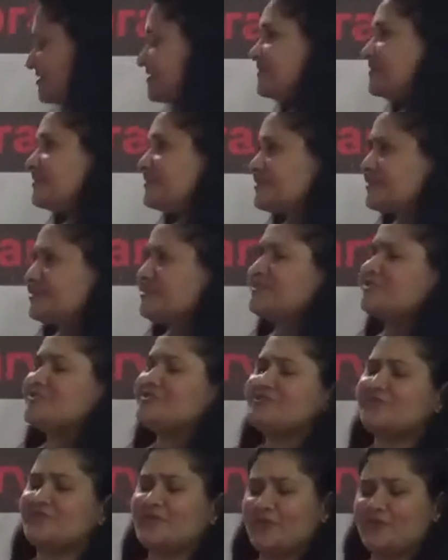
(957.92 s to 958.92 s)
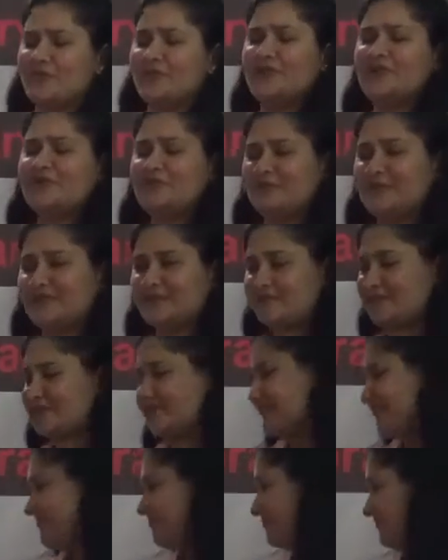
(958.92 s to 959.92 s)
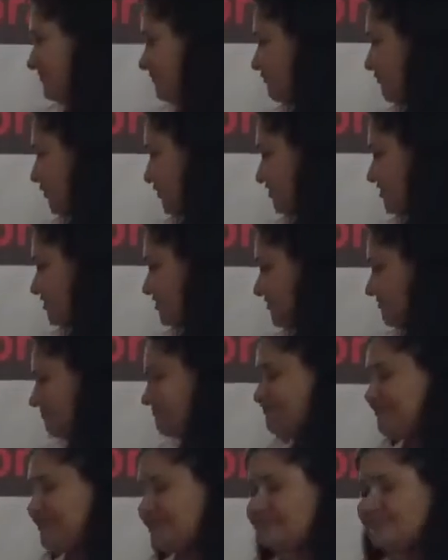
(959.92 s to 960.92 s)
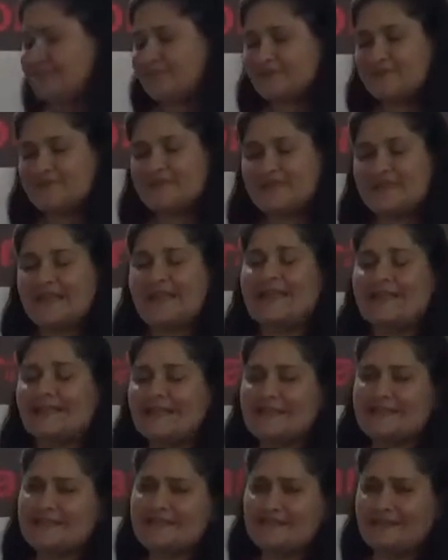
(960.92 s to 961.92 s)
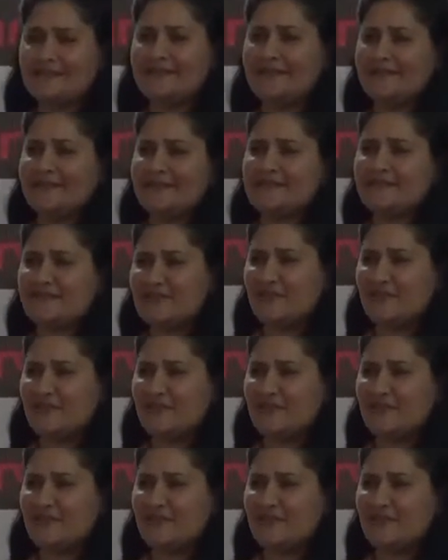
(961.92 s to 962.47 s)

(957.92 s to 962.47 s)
the return into the world with what he terms the elixir. Elixir